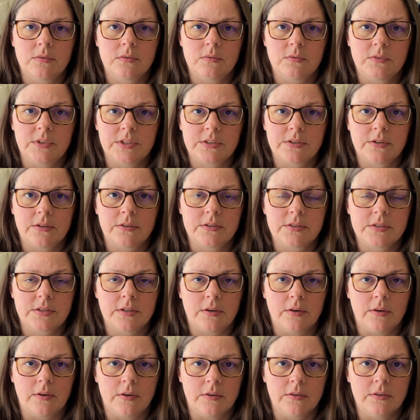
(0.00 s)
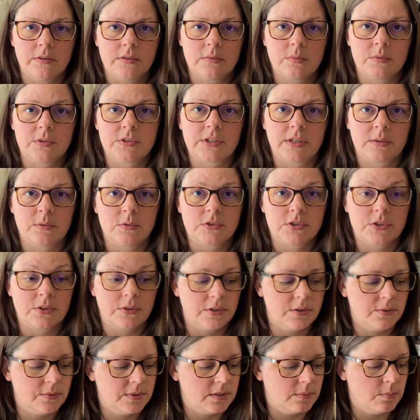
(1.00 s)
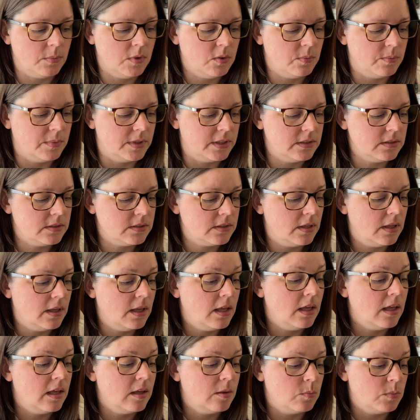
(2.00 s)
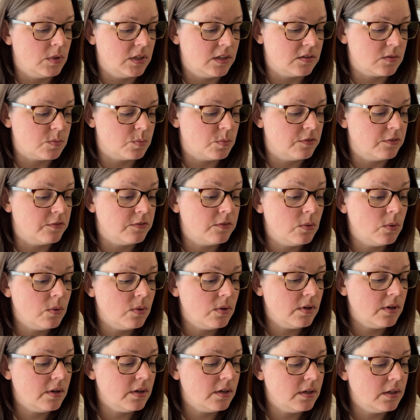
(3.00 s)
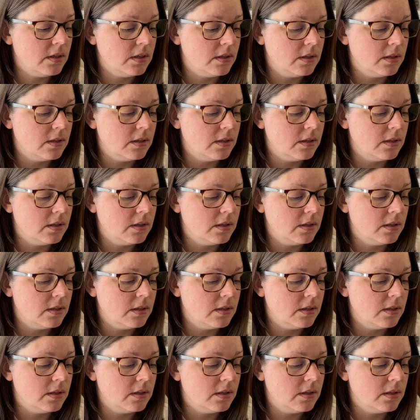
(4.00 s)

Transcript: Return to Earth, which I will show you in a moment, because before